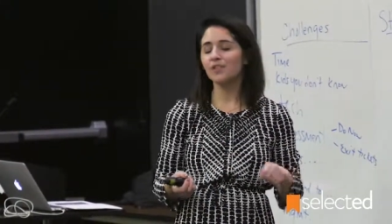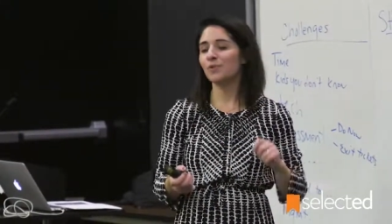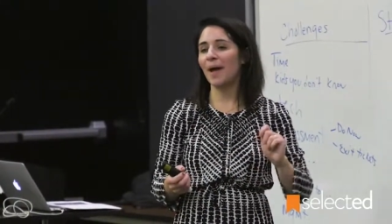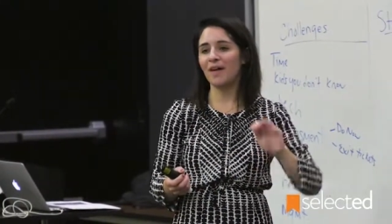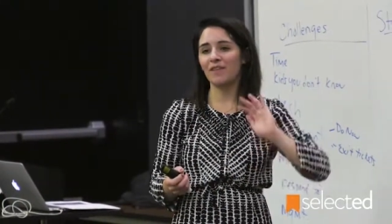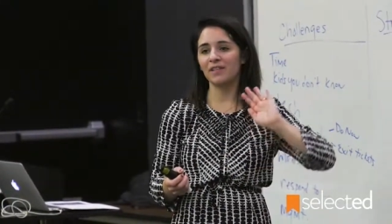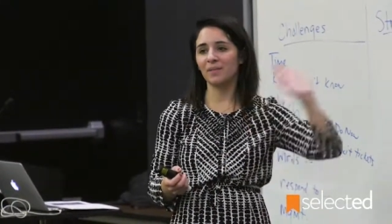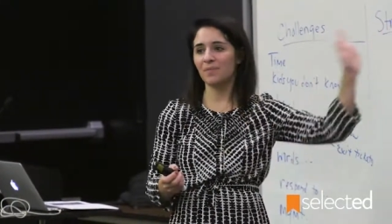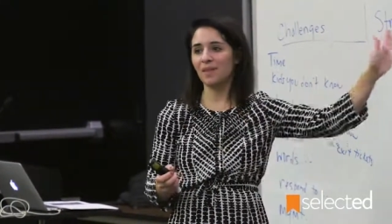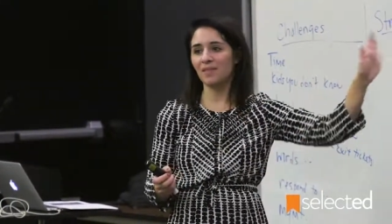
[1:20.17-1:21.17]
so having
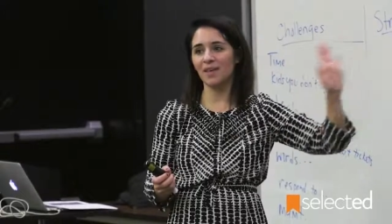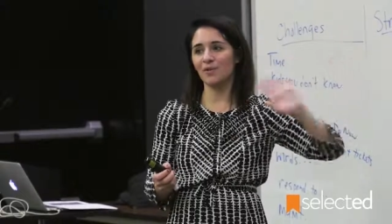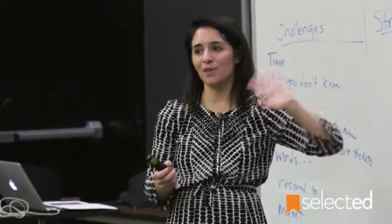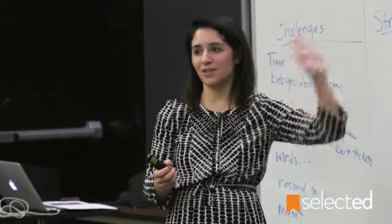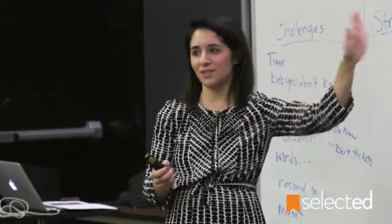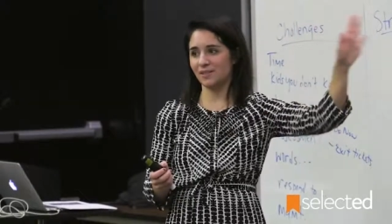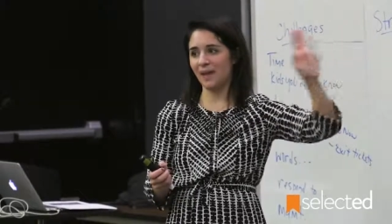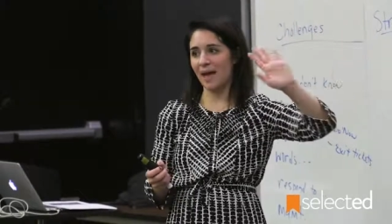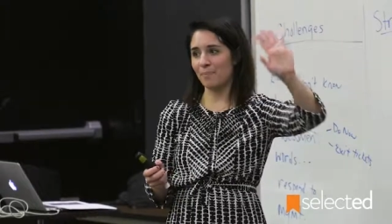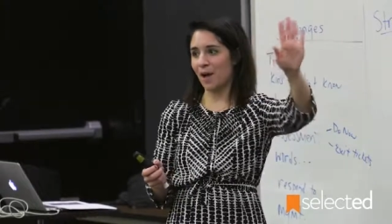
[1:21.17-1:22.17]
something that you could just
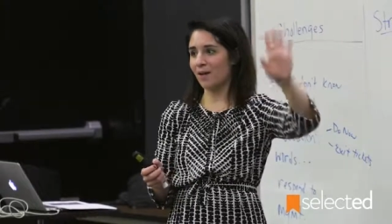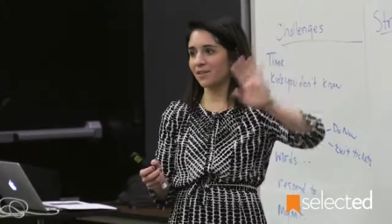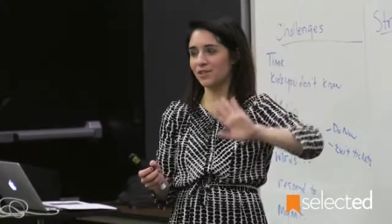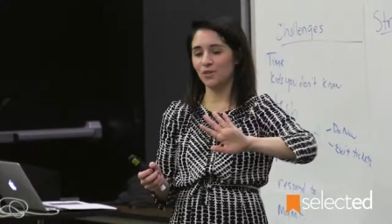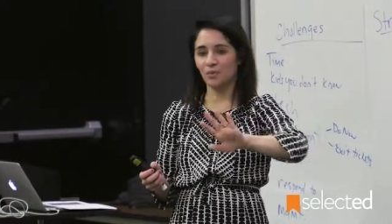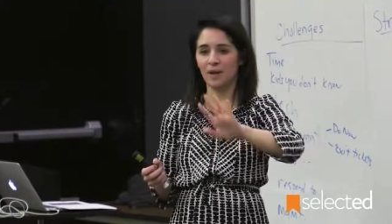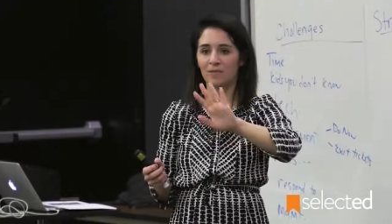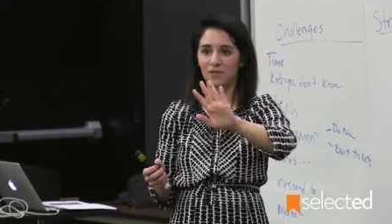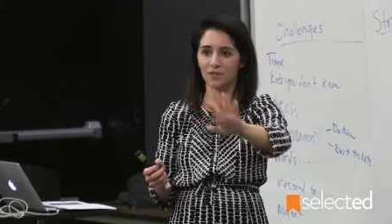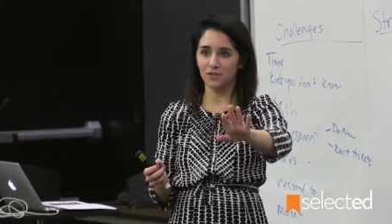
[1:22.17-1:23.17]
slap onto
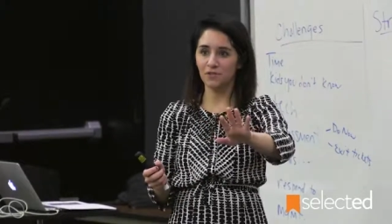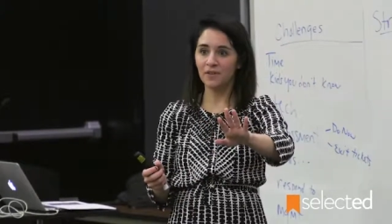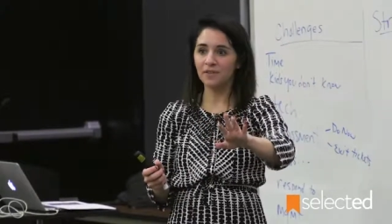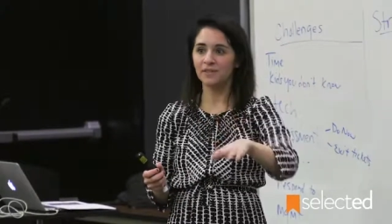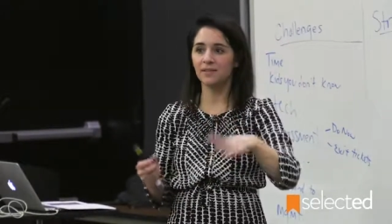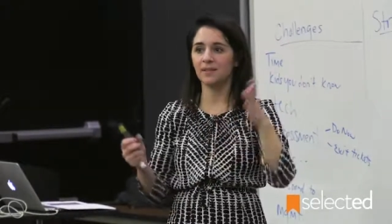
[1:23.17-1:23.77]
whatever surface